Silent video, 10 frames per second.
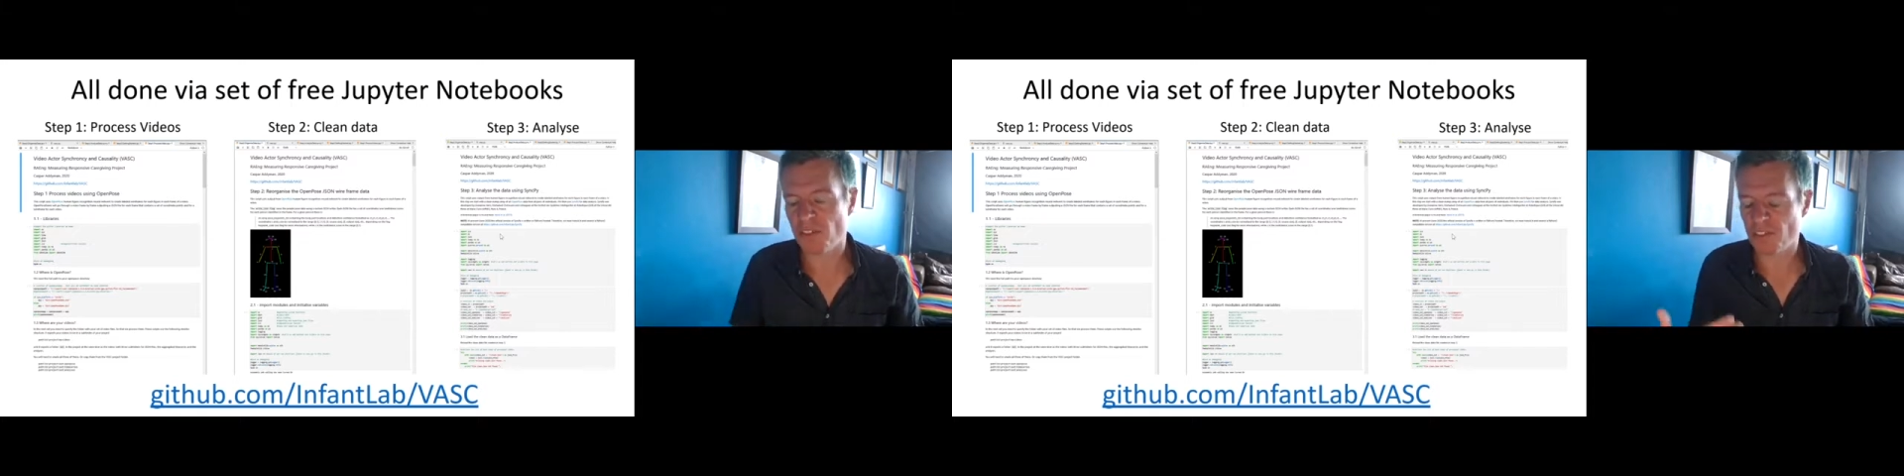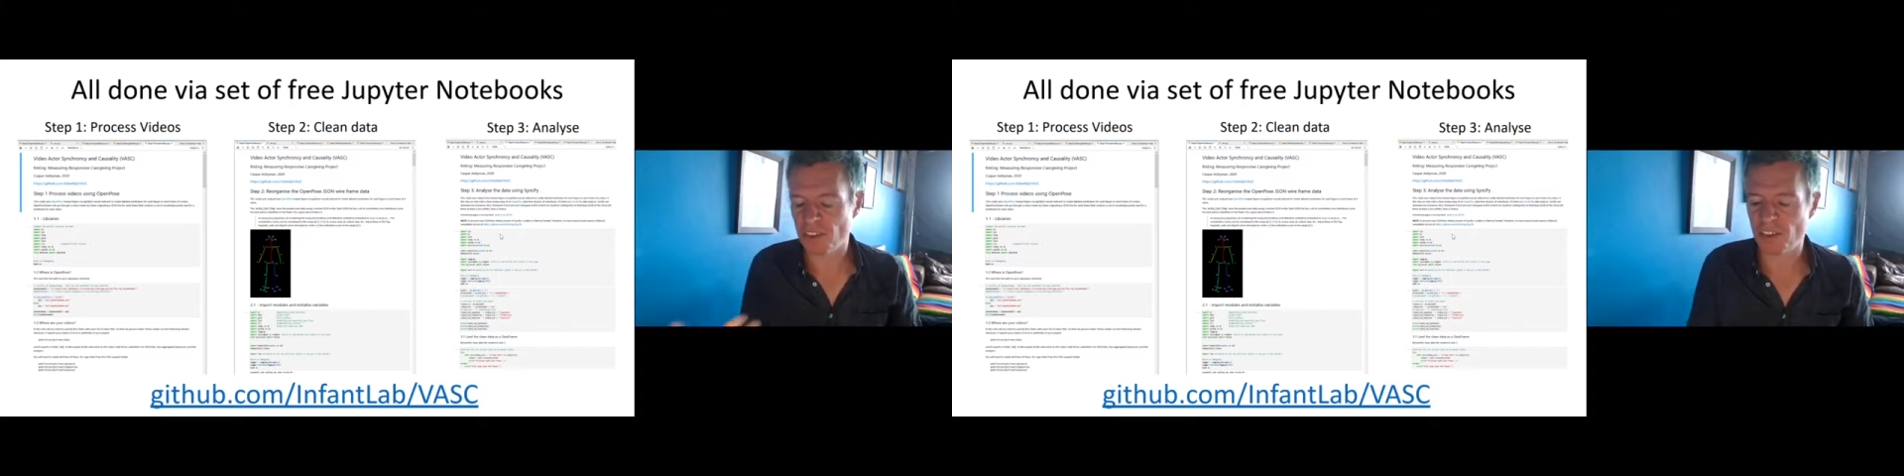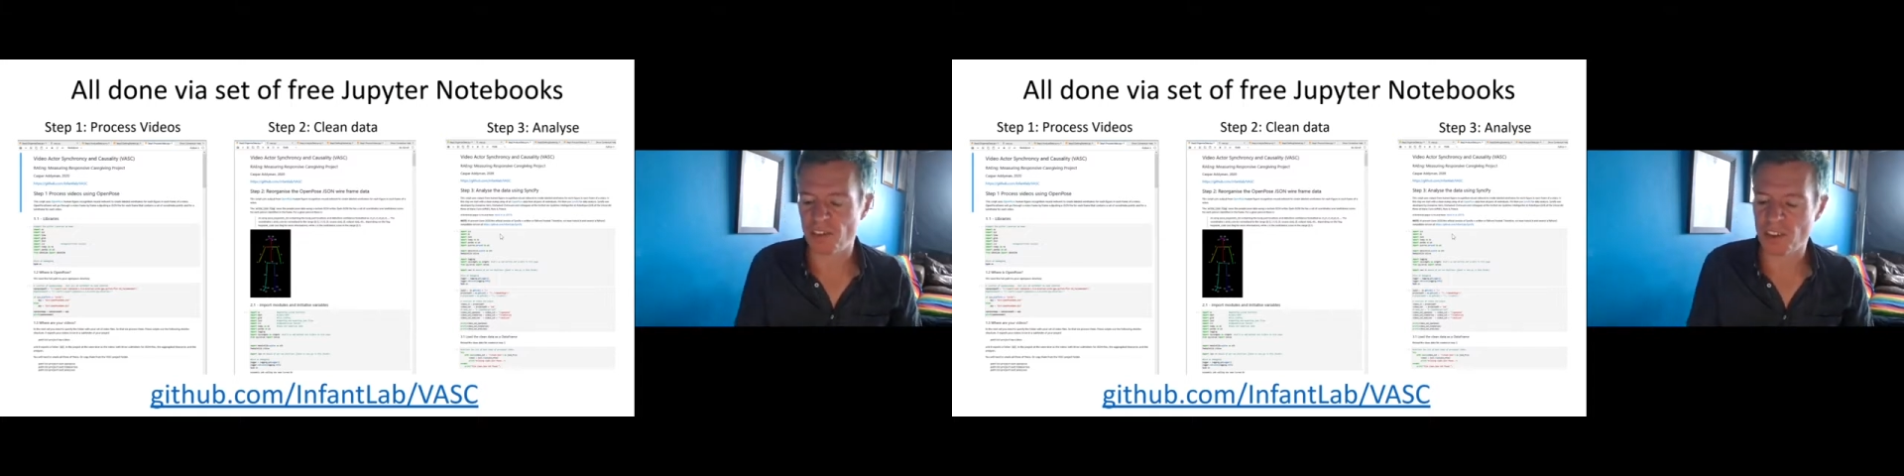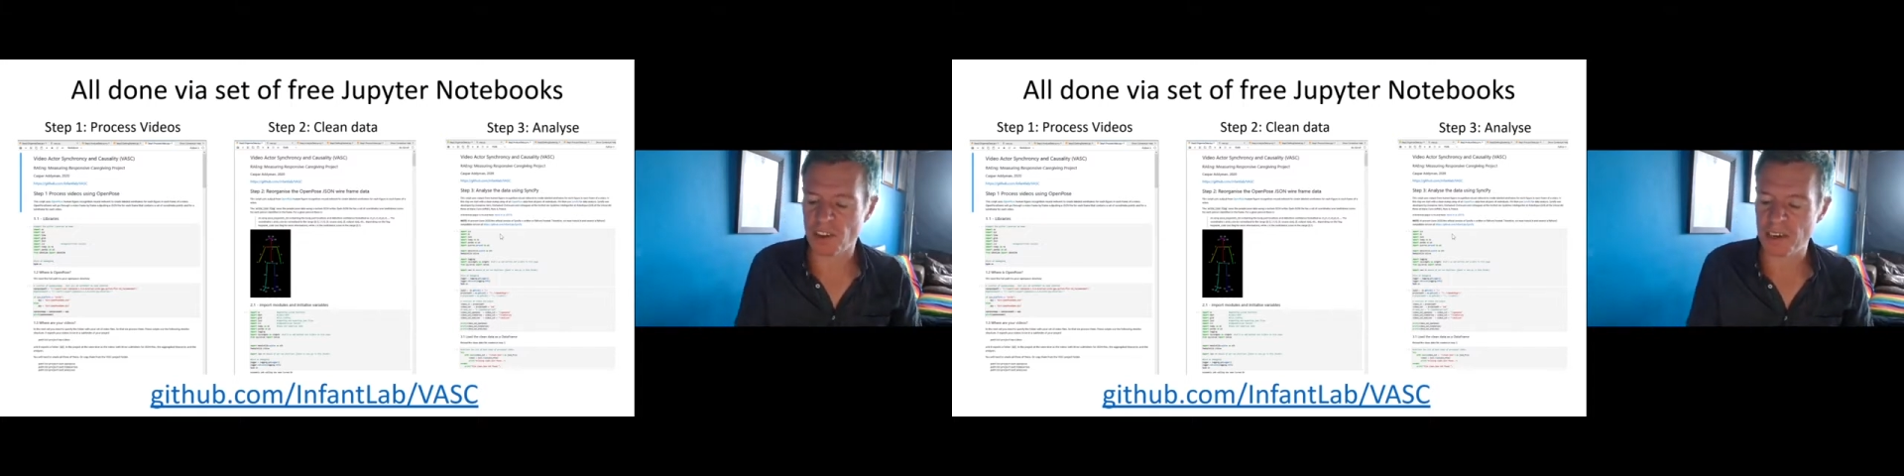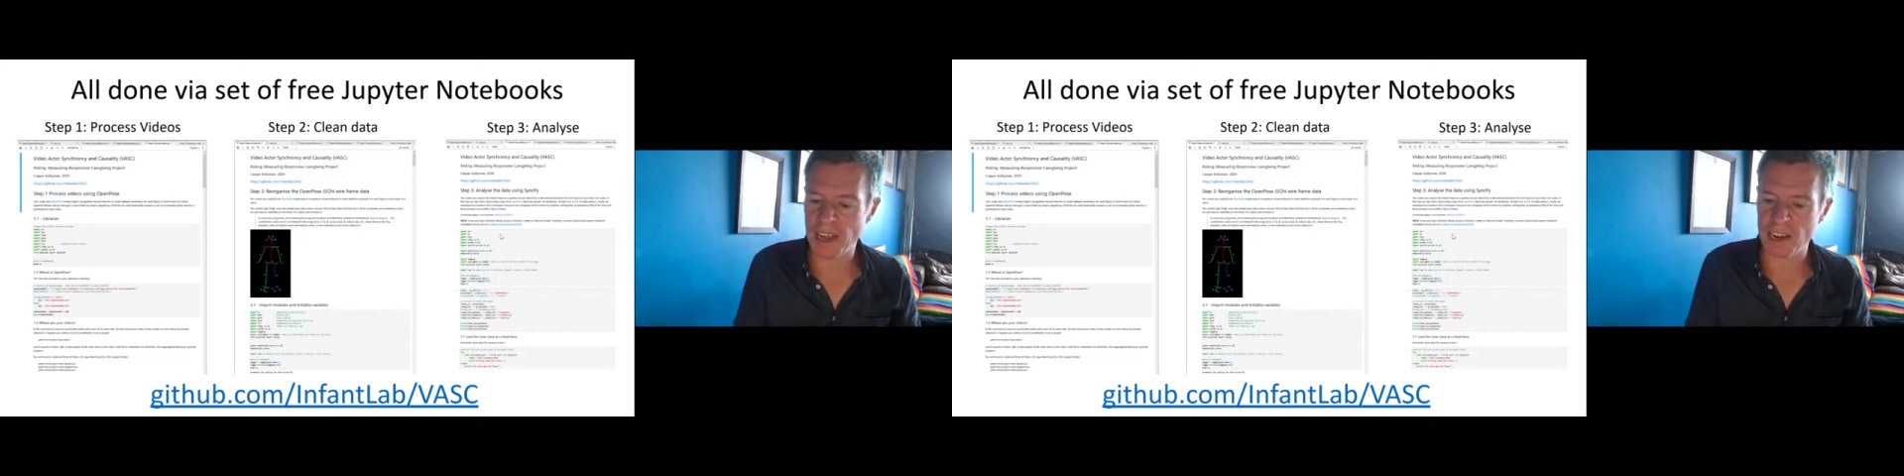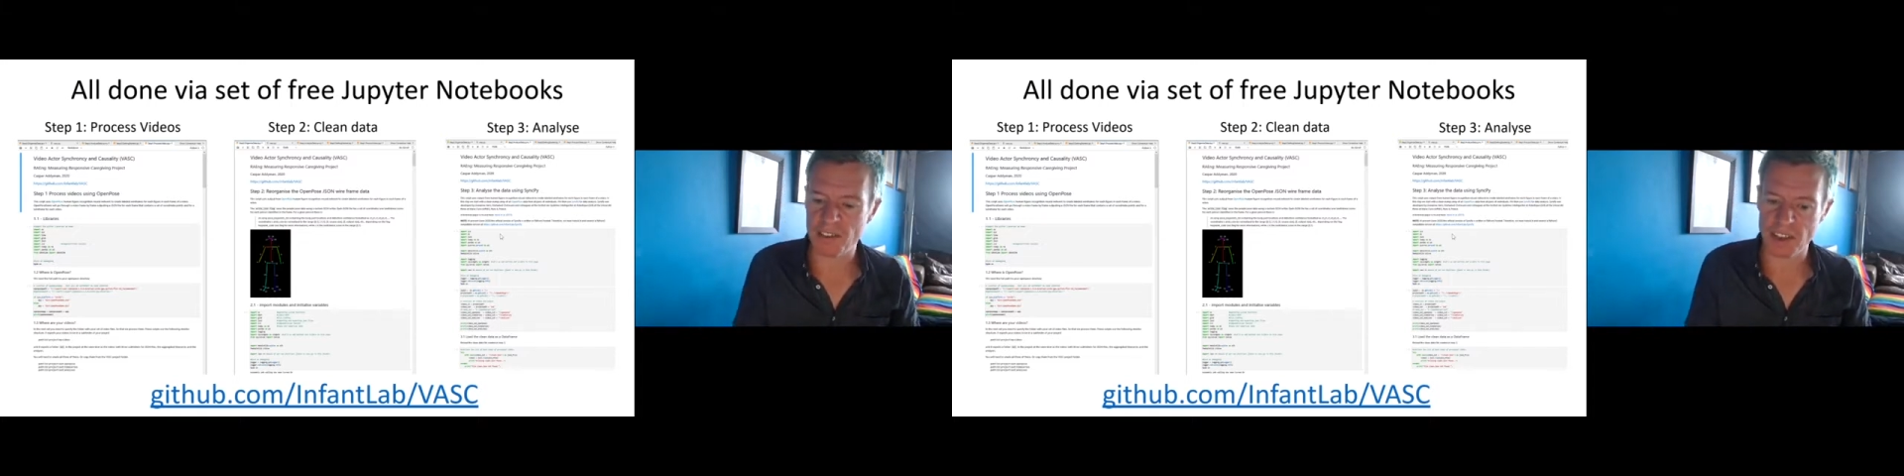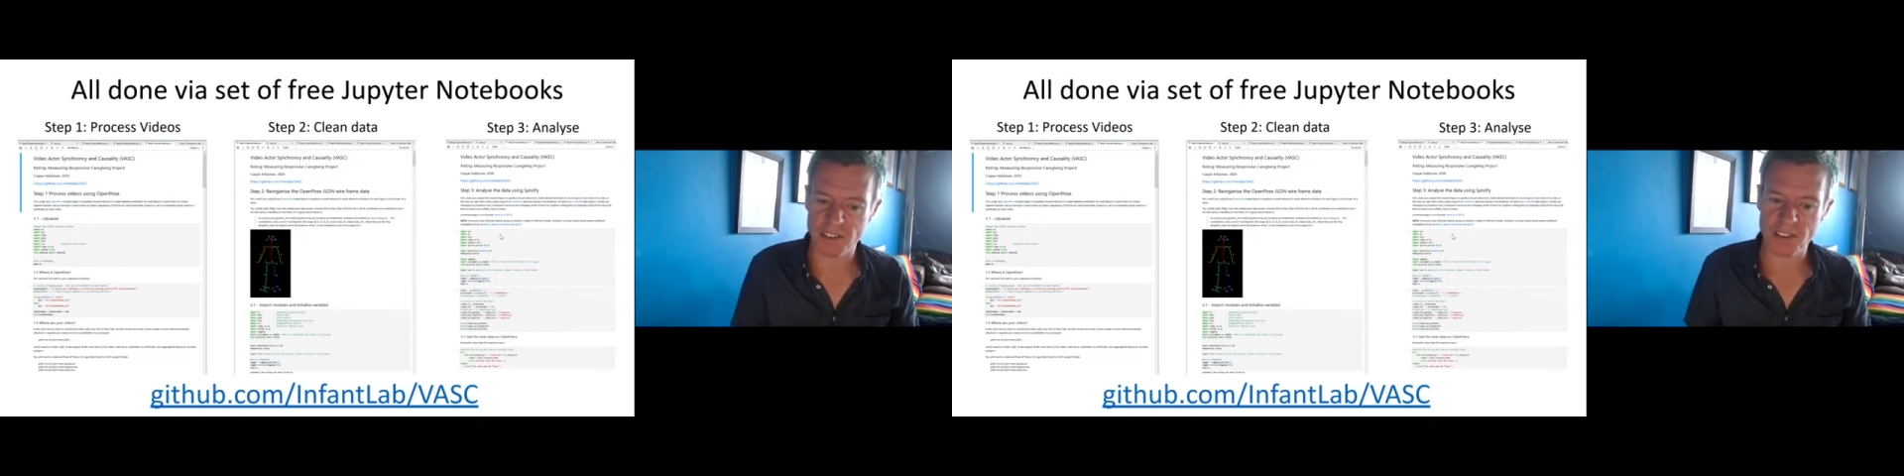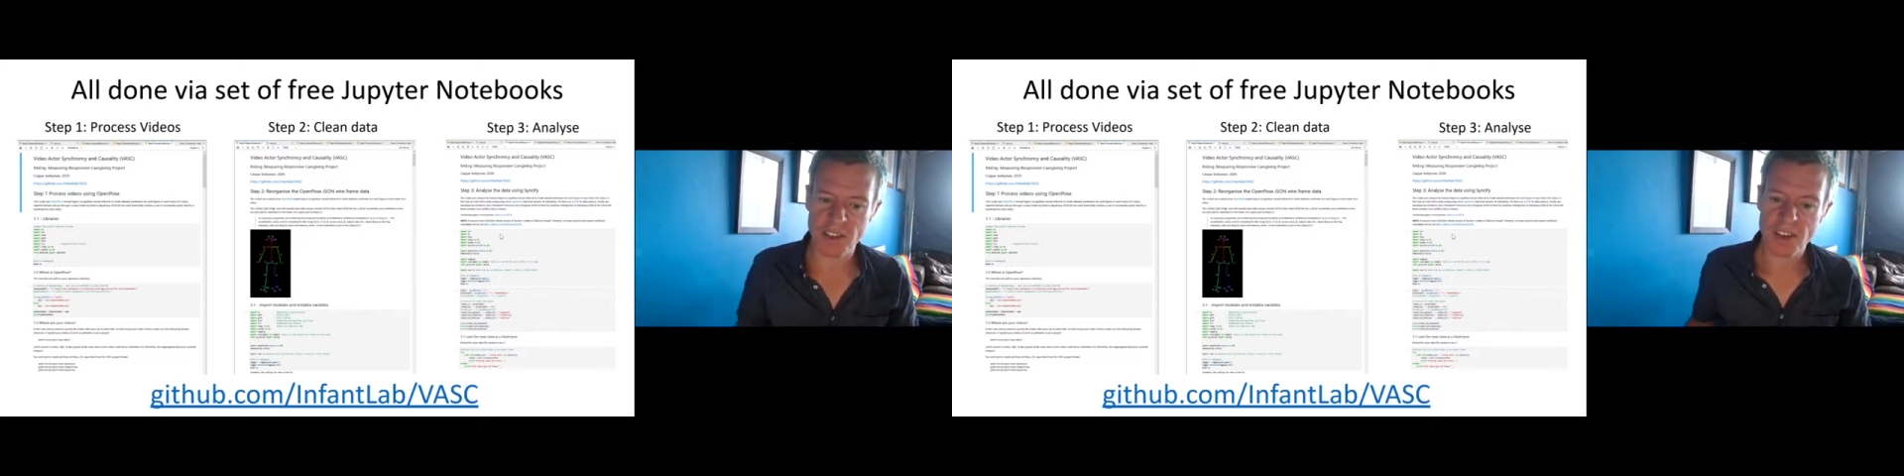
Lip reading: statistical analysis.